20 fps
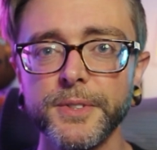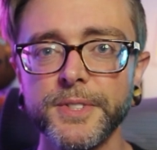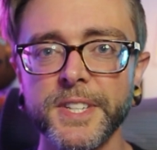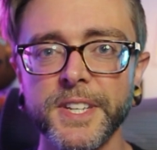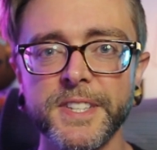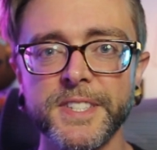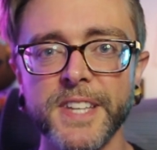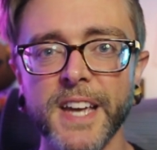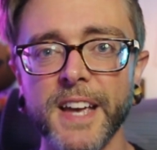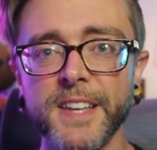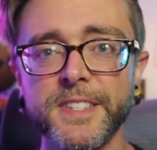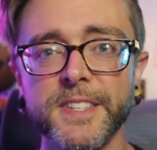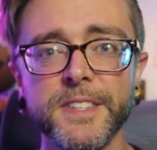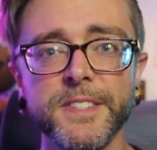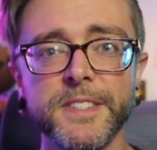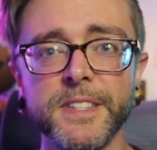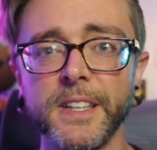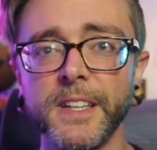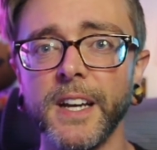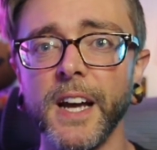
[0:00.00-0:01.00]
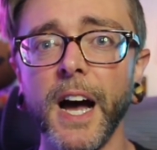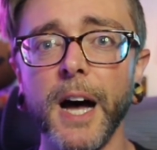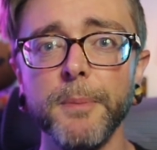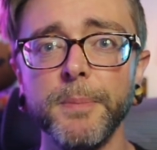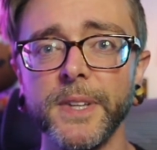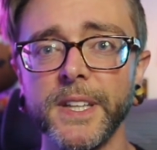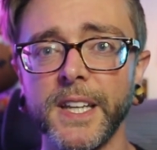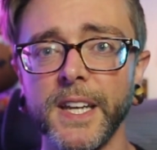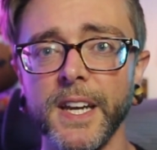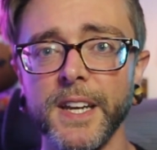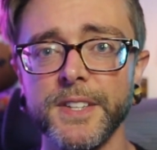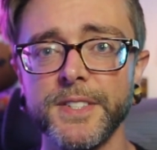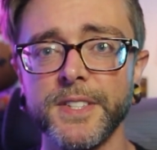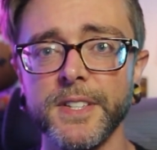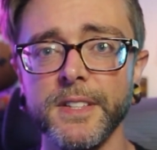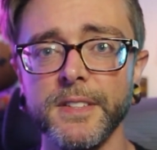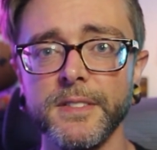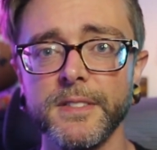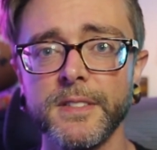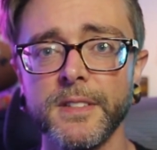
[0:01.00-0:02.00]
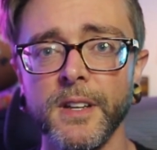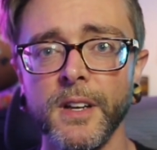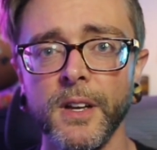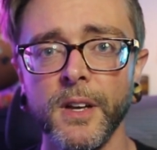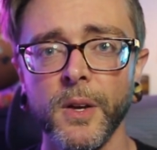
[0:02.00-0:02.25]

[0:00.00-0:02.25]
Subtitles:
successes and complications.